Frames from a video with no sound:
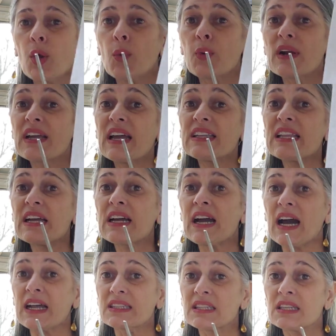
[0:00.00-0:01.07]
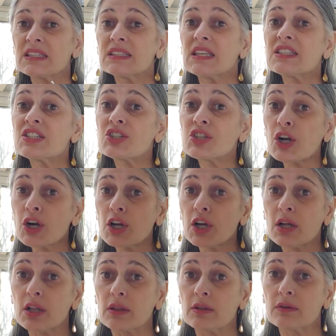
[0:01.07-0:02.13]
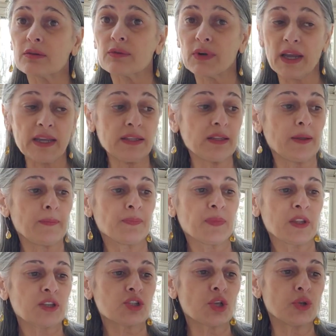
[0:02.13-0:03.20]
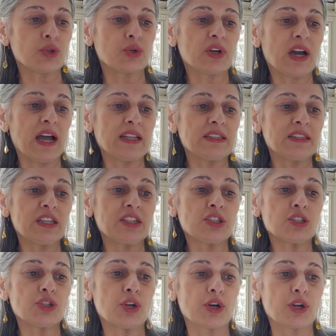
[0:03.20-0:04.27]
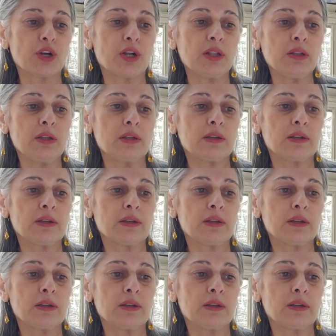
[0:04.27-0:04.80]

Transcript: we're gonna cut the circle, right? So you cut the circle.